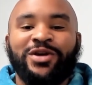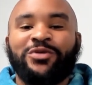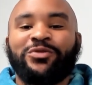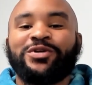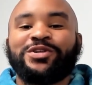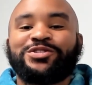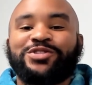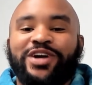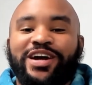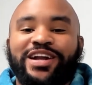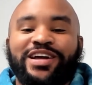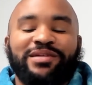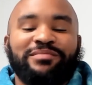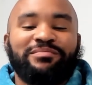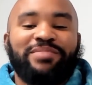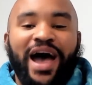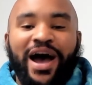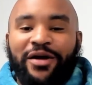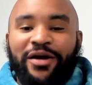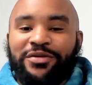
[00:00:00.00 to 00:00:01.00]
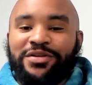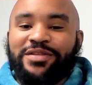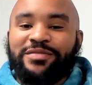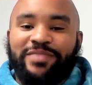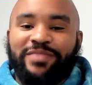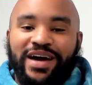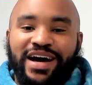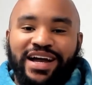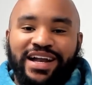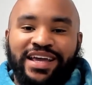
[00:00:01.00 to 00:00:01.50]
We're trying to empower the
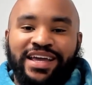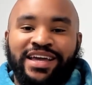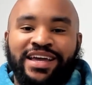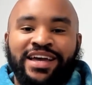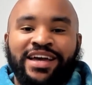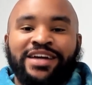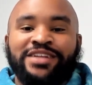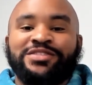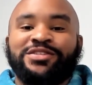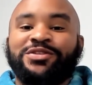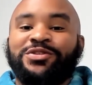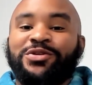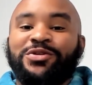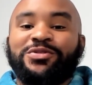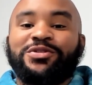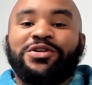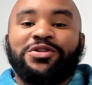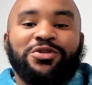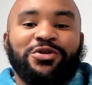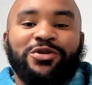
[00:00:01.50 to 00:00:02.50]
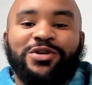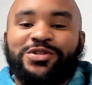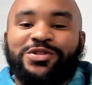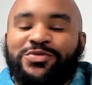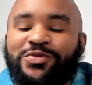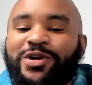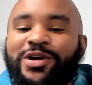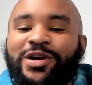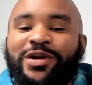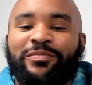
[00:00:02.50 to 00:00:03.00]
body to do the Lord's
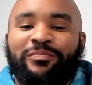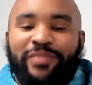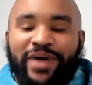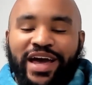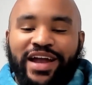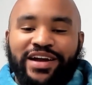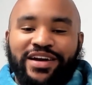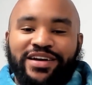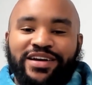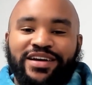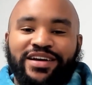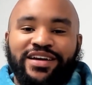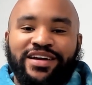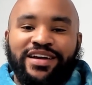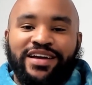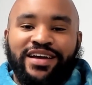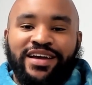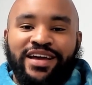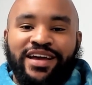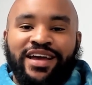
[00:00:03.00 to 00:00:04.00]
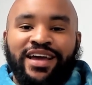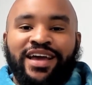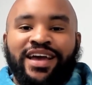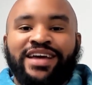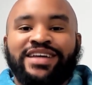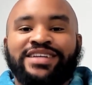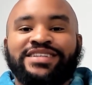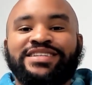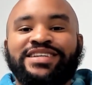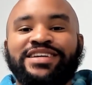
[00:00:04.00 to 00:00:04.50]
work better.
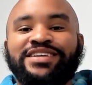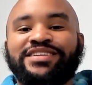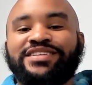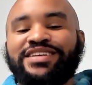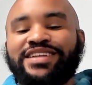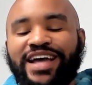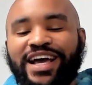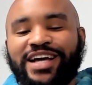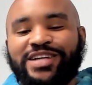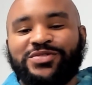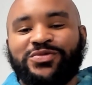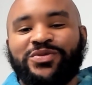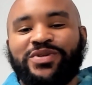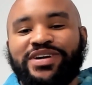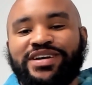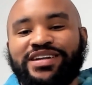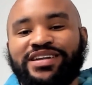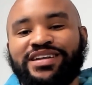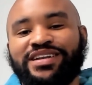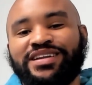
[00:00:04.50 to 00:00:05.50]
See you in the next one.